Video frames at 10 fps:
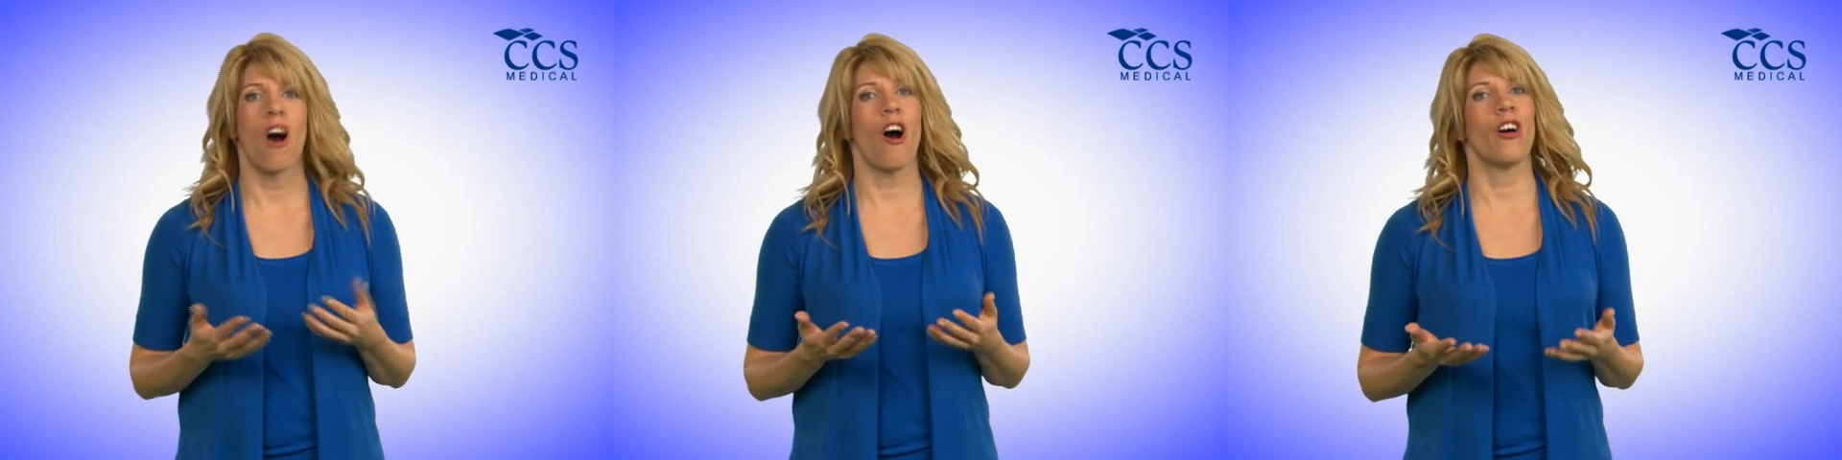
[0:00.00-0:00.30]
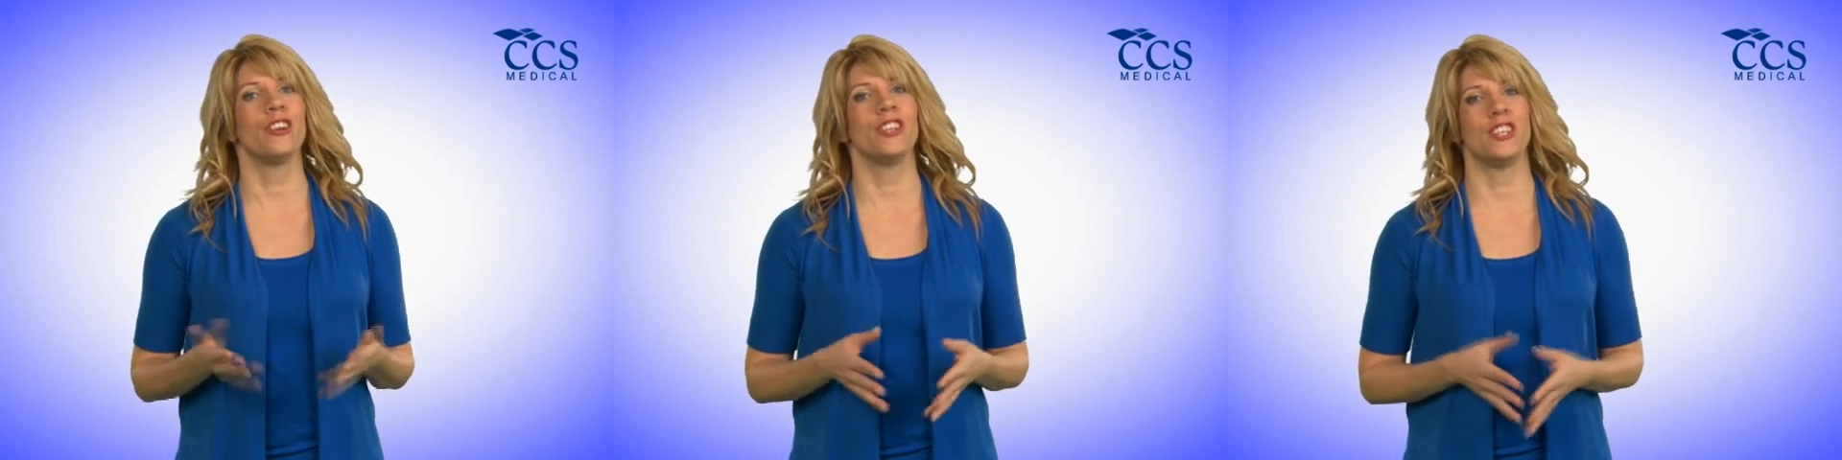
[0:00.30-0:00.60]
All
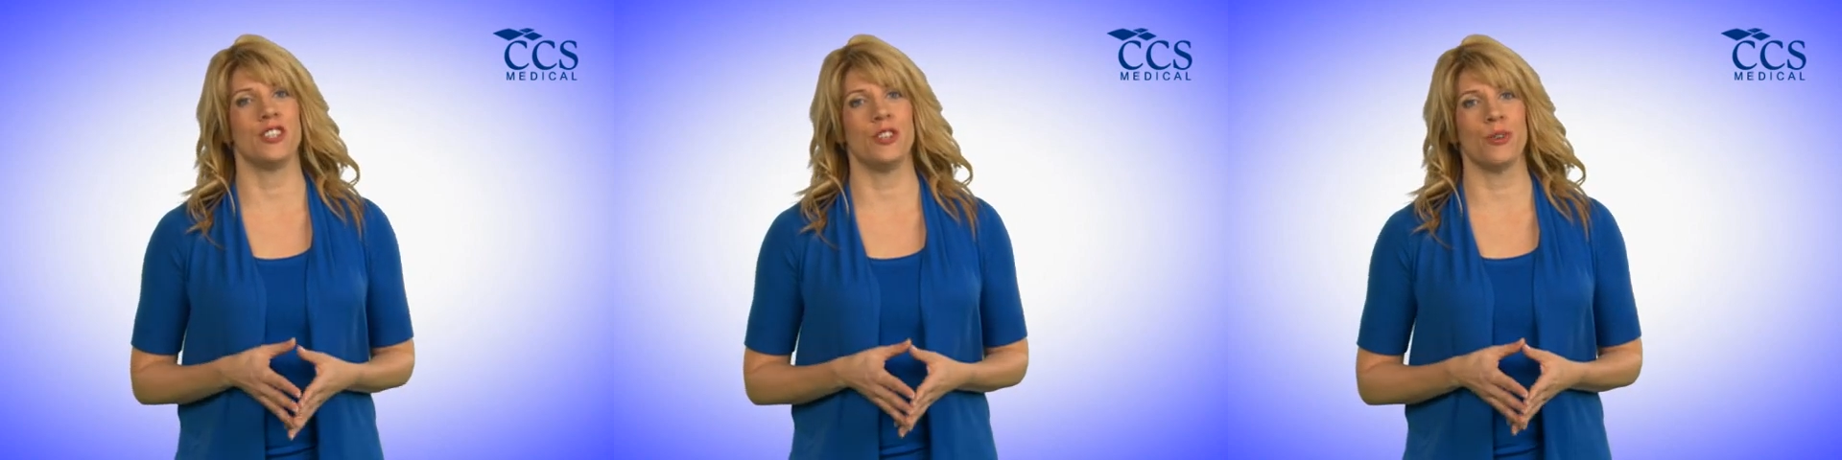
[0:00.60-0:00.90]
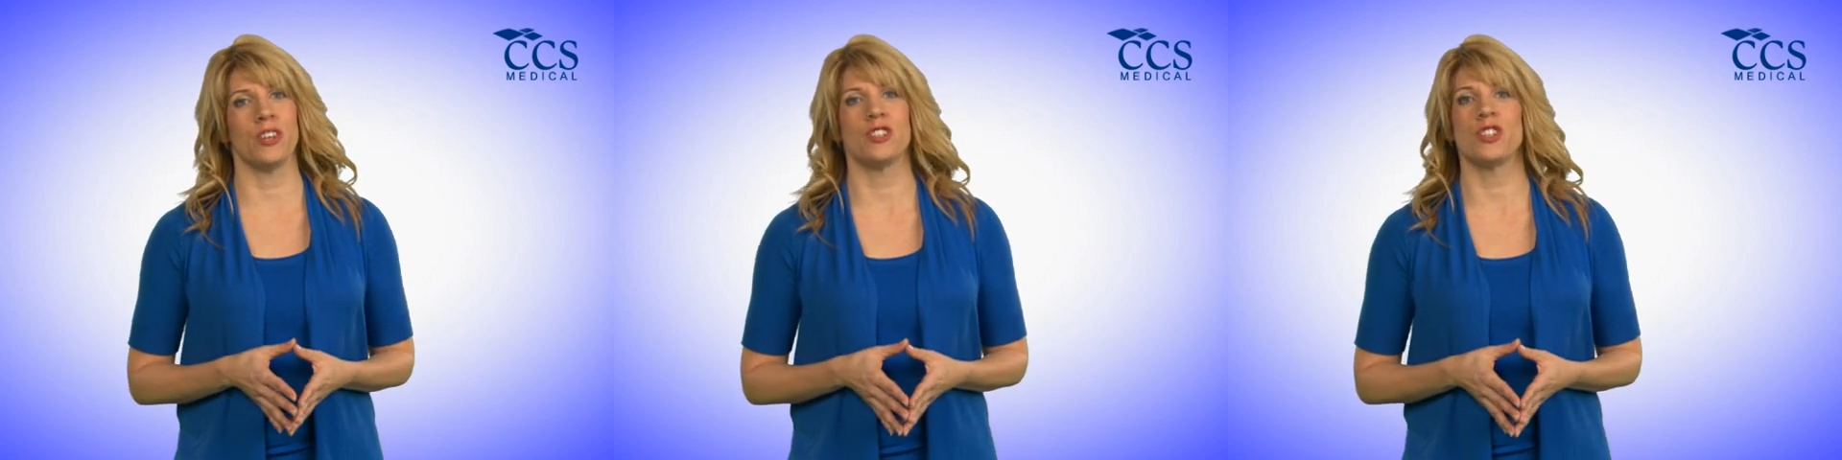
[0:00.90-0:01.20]
you need to do
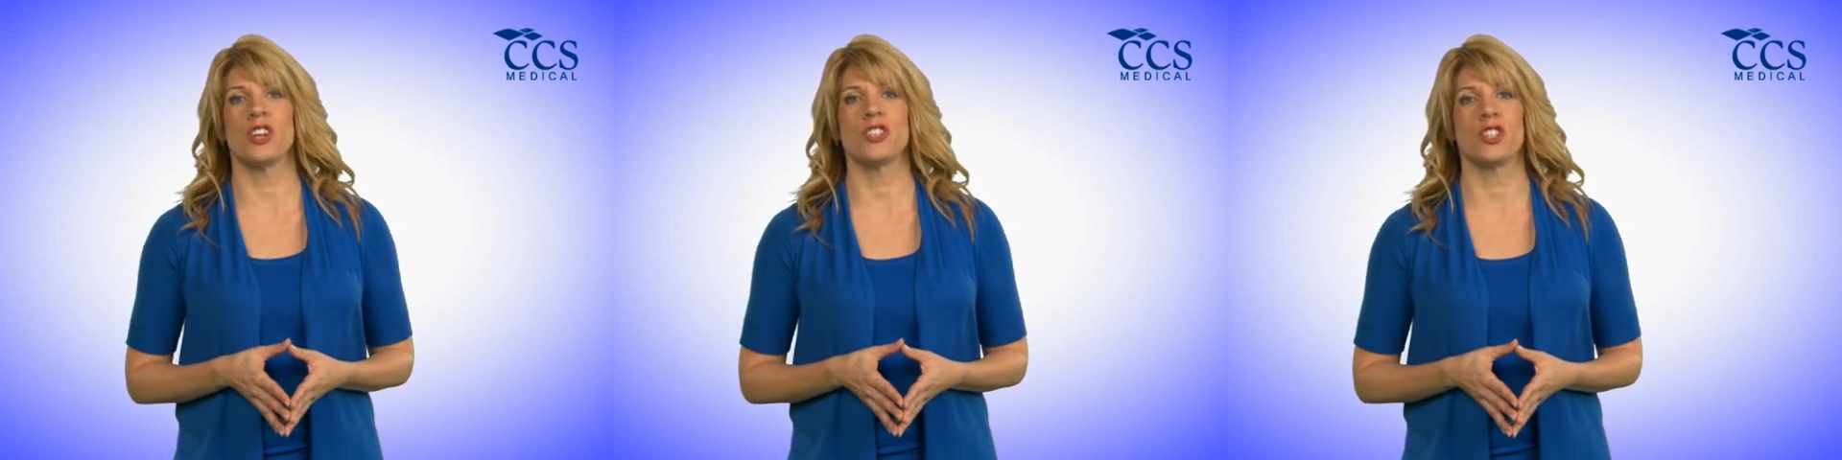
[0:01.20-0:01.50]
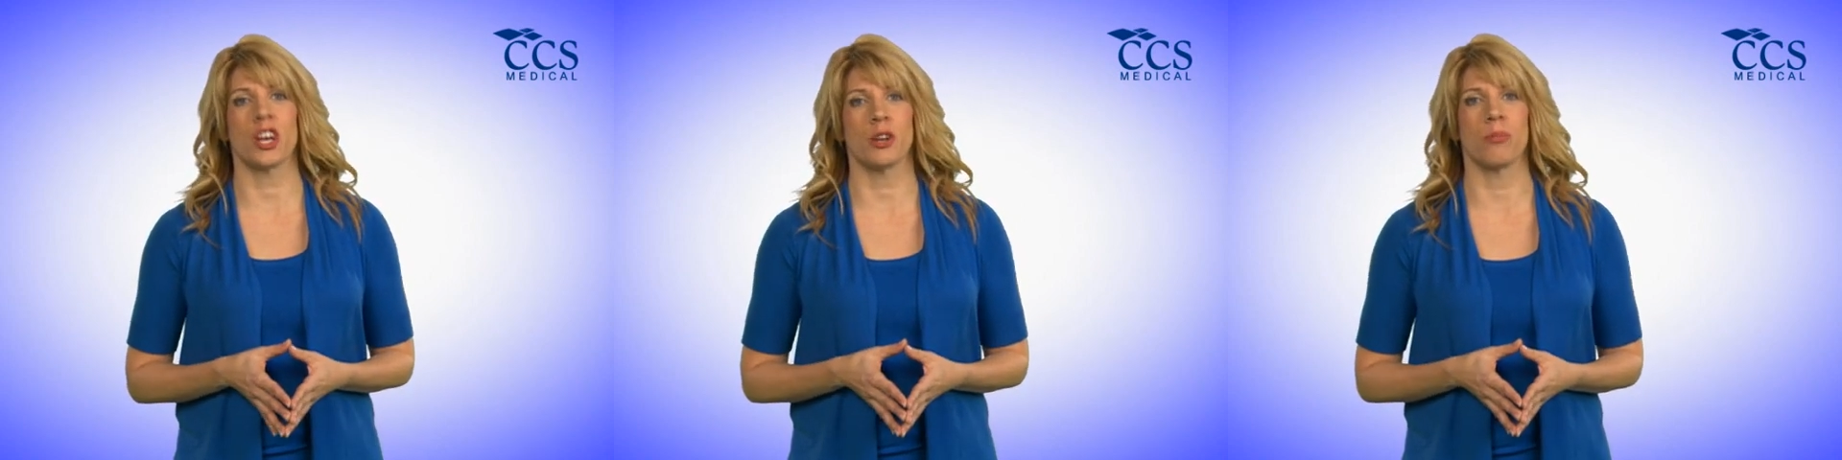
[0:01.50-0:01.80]
is just
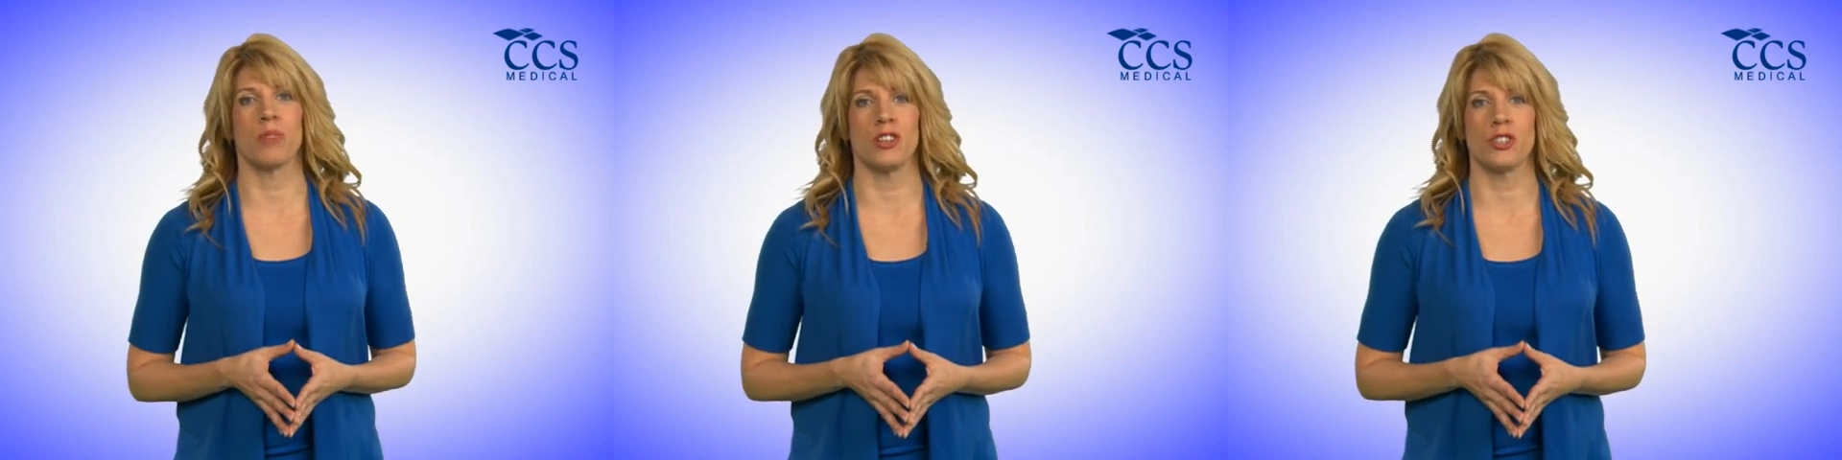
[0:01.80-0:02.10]
check your blood